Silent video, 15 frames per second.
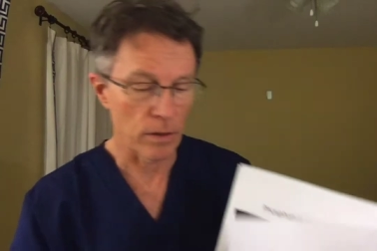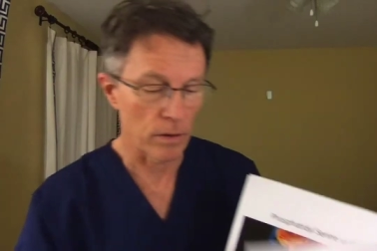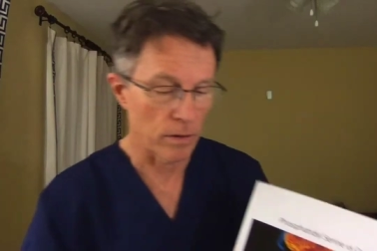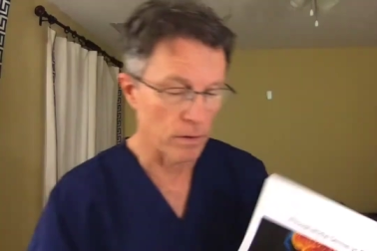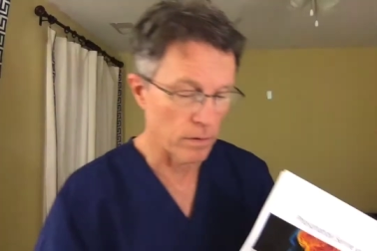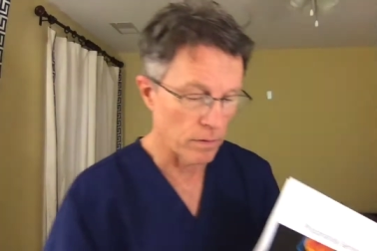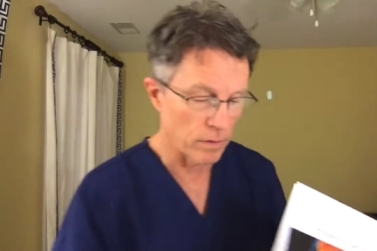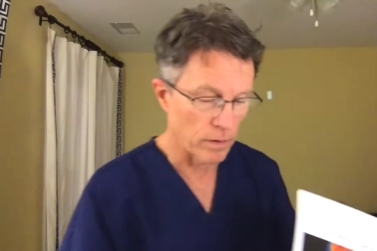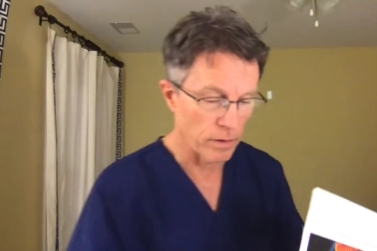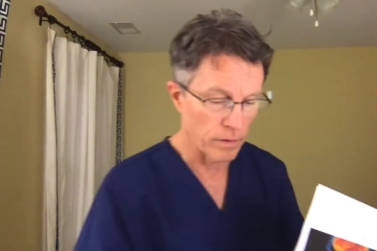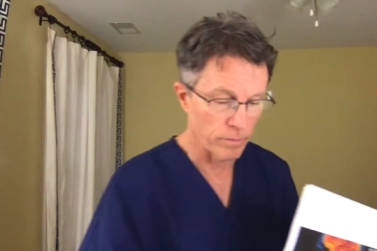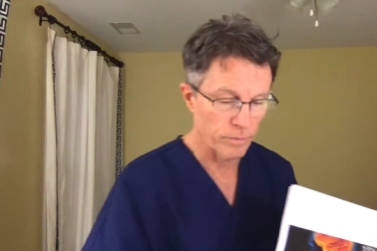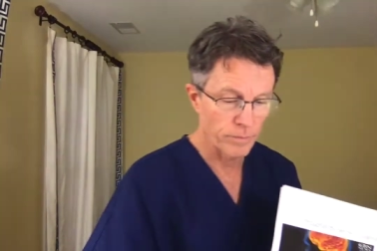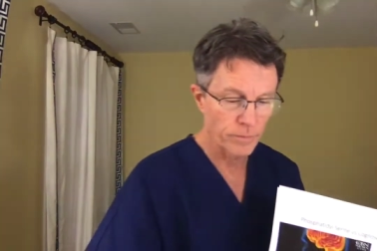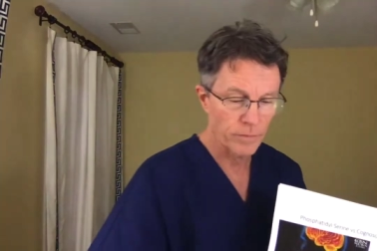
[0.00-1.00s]
a little
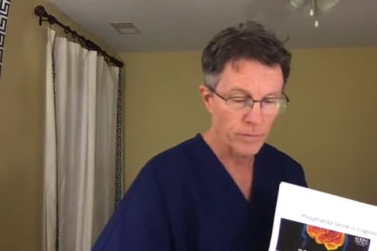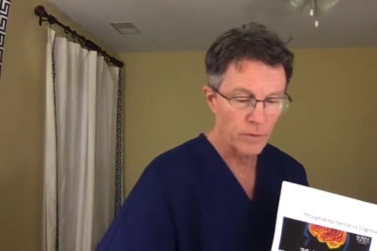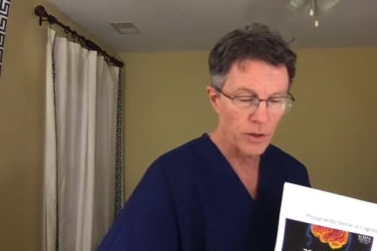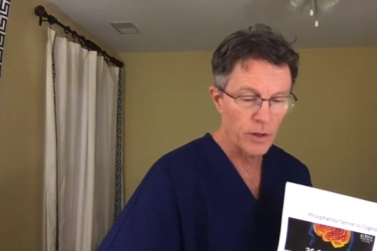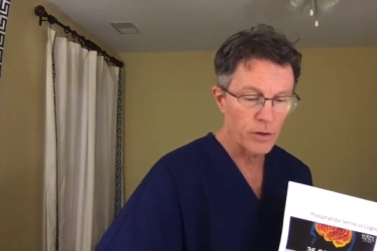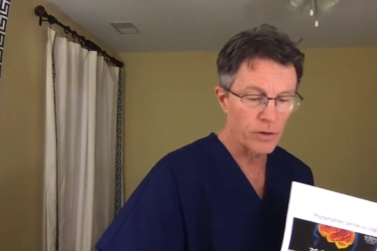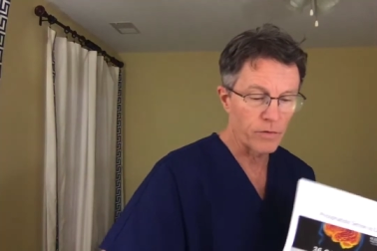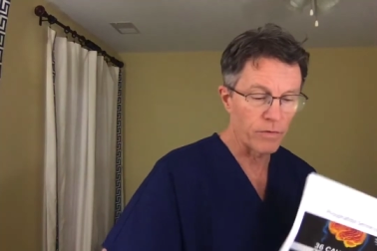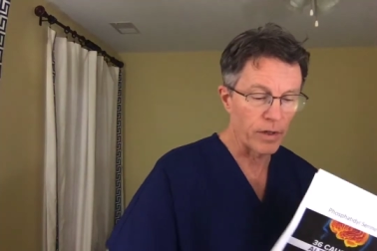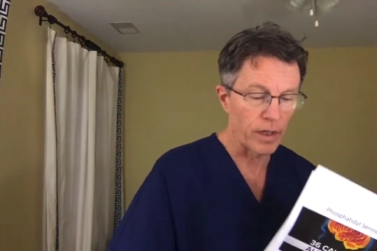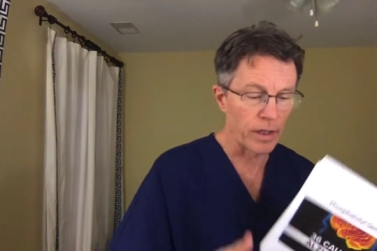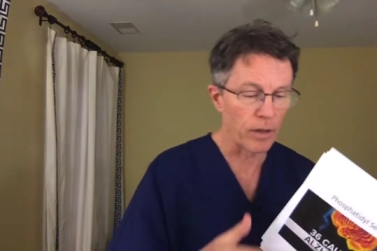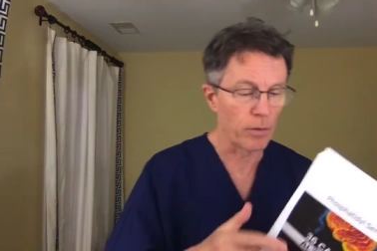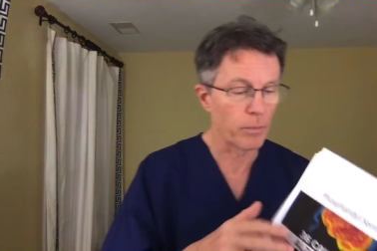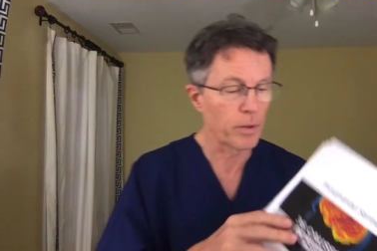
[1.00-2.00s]
uh, news
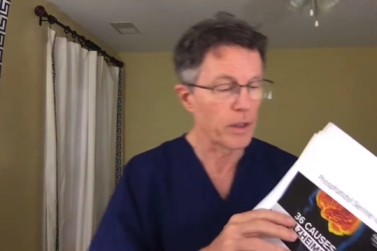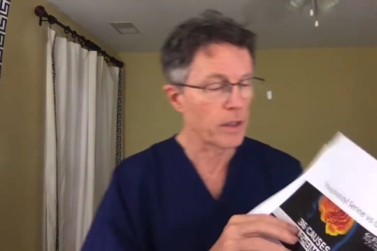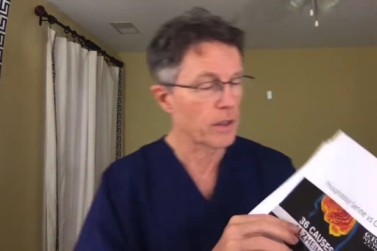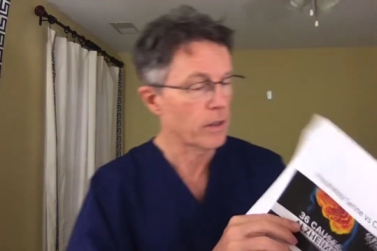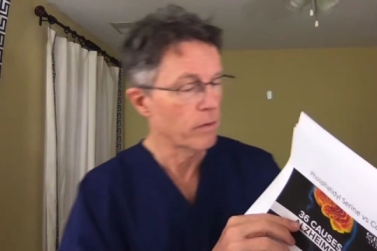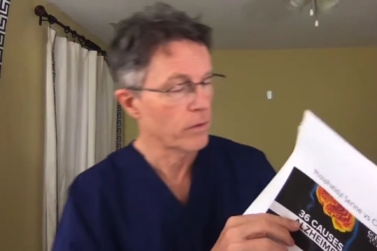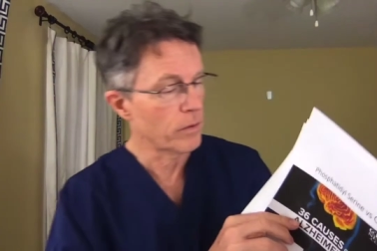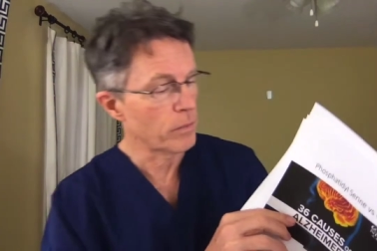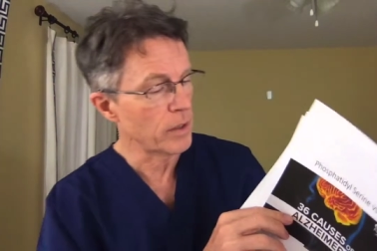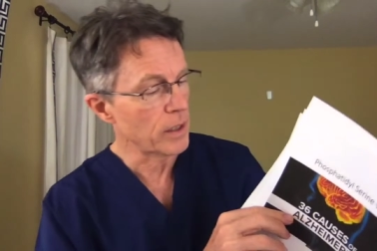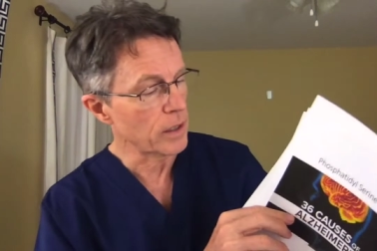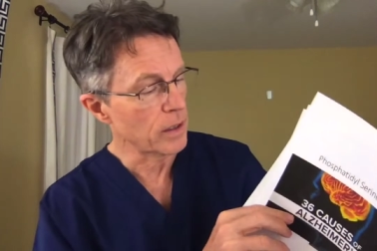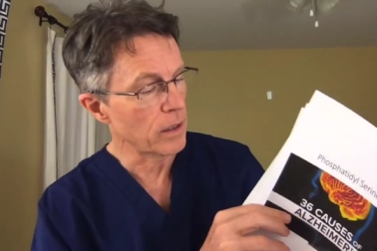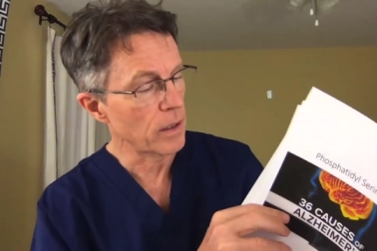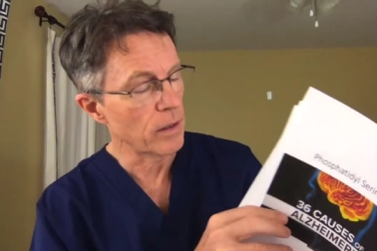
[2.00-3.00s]
video piece that was
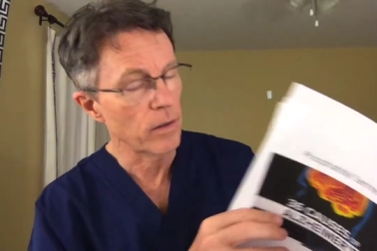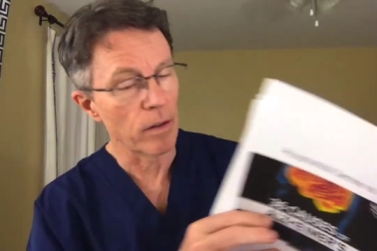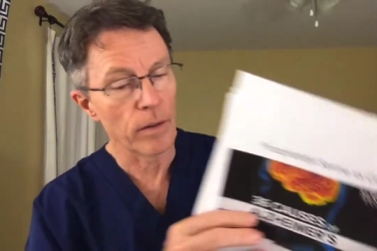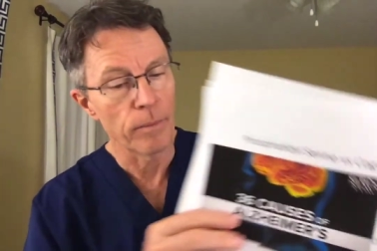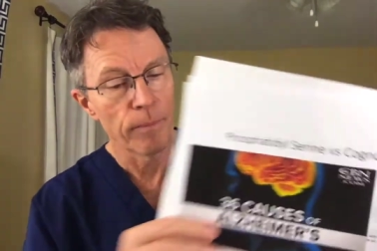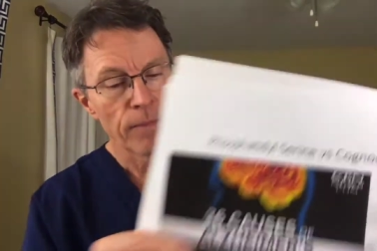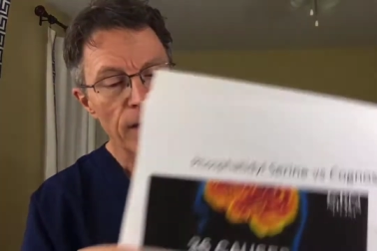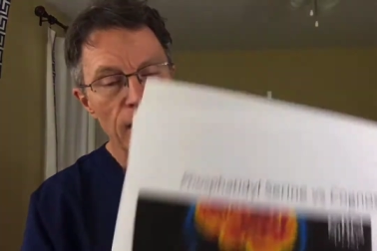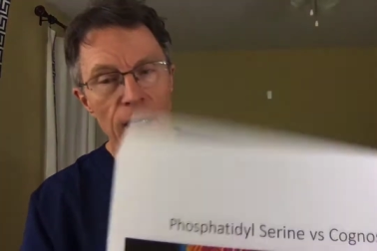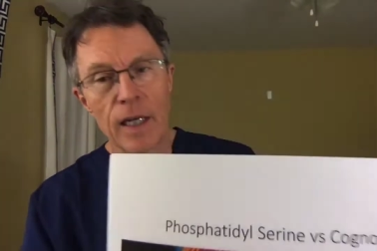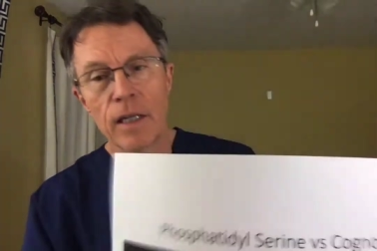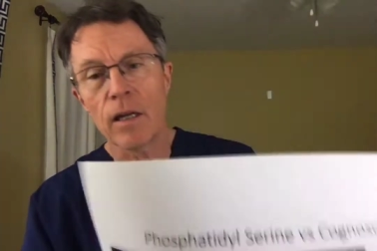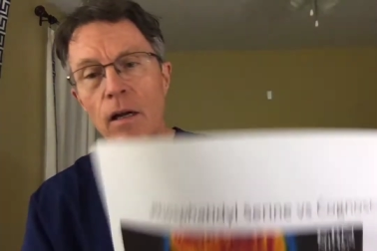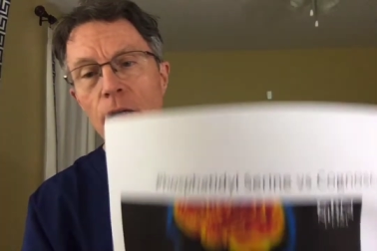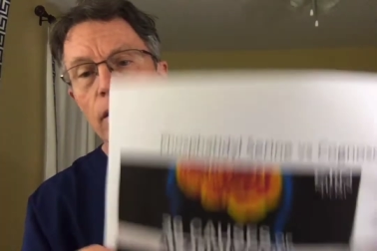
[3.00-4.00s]
being done on it. He
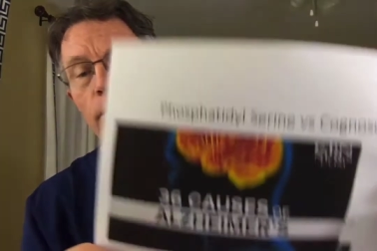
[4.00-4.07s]
talks